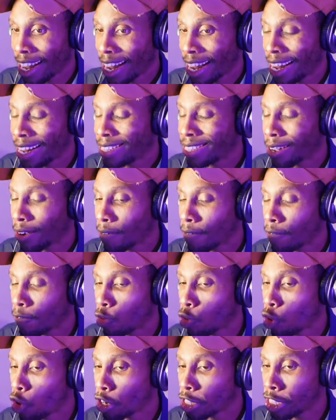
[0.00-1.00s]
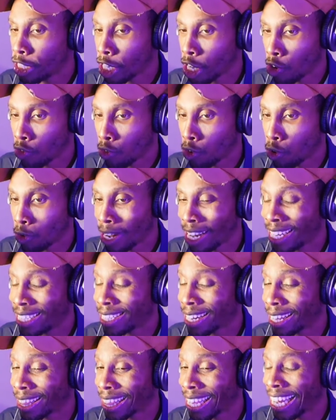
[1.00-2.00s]
He's a floor general.
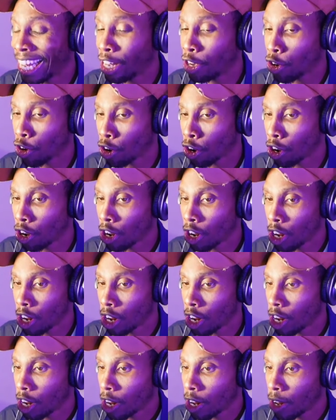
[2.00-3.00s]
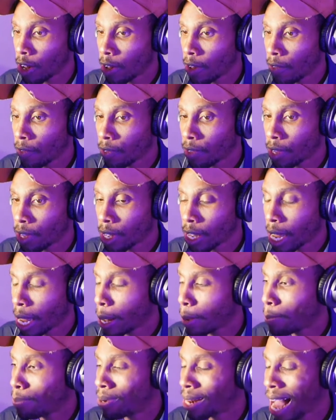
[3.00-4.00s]
He's a leader.
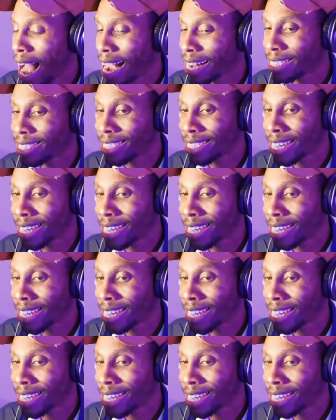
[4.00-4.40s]
He blocks